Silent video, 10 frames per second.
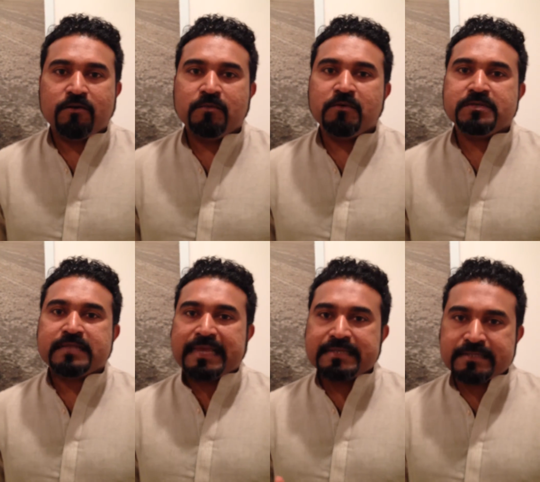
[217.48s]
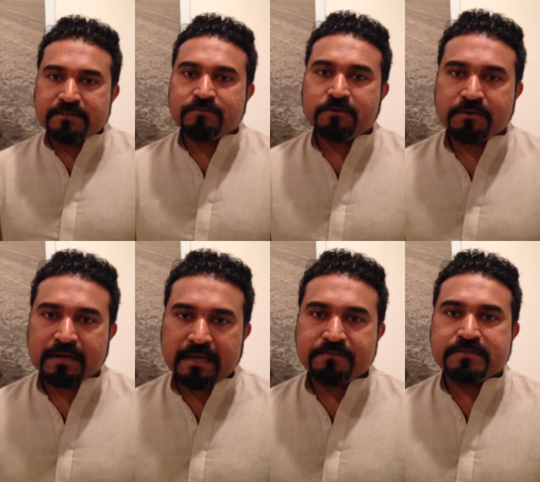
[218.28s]
almost 18
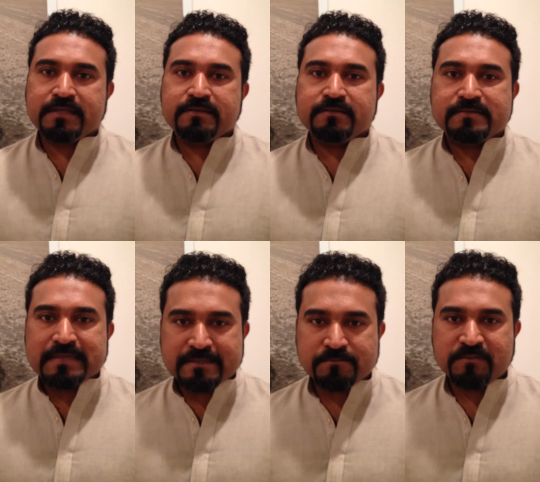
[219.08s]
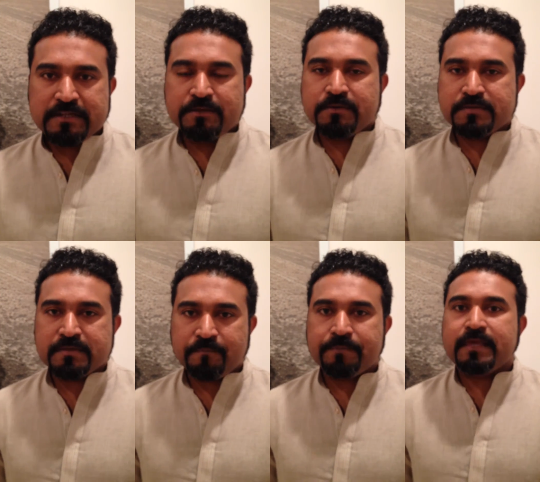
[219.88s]
photographs and 6 videos
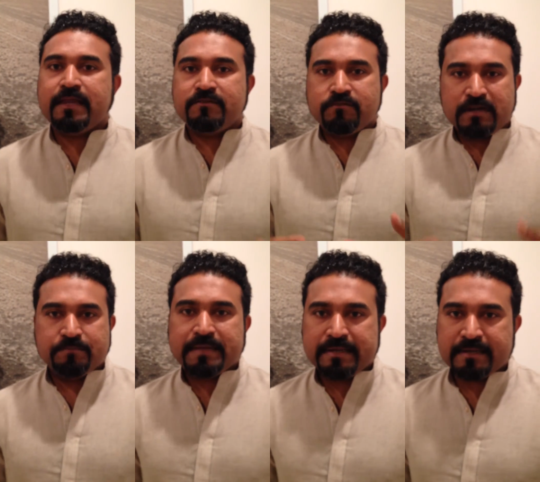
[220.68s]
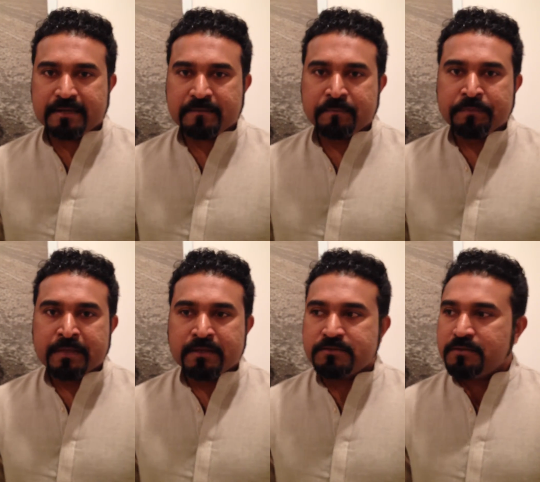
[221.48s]
and 1 painting.
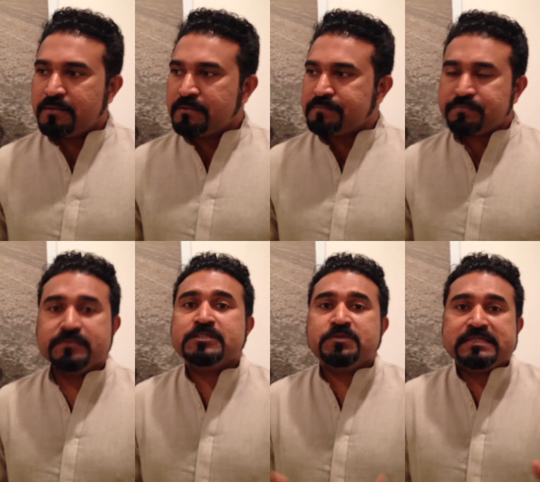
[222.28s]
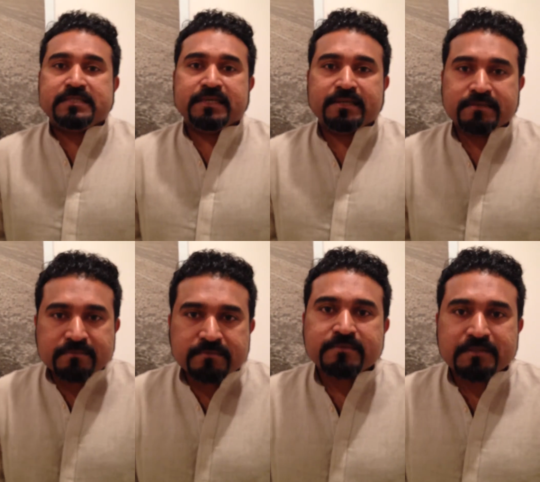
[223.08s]
So this was
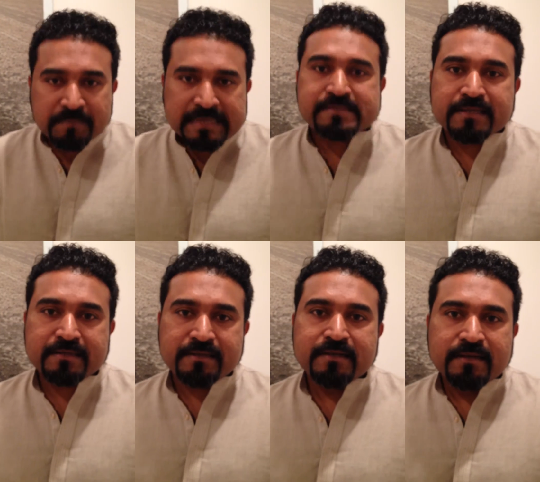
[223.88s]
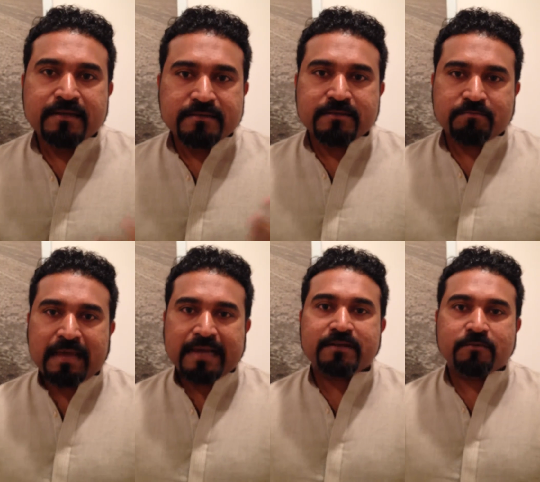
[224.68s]
the basic
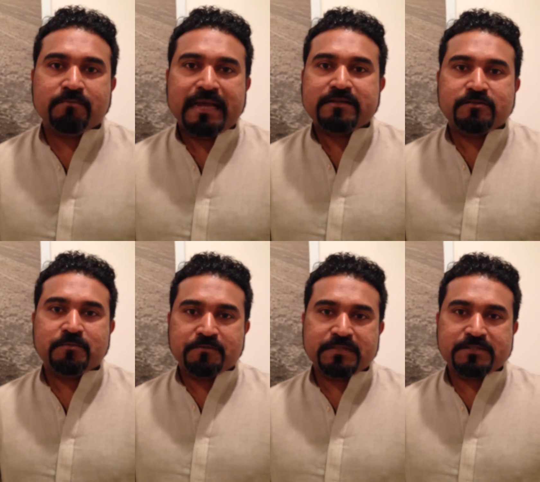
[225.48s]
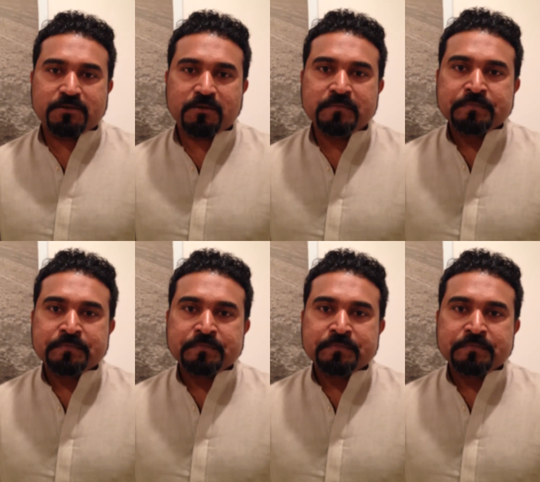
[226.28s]
backdrop of the show.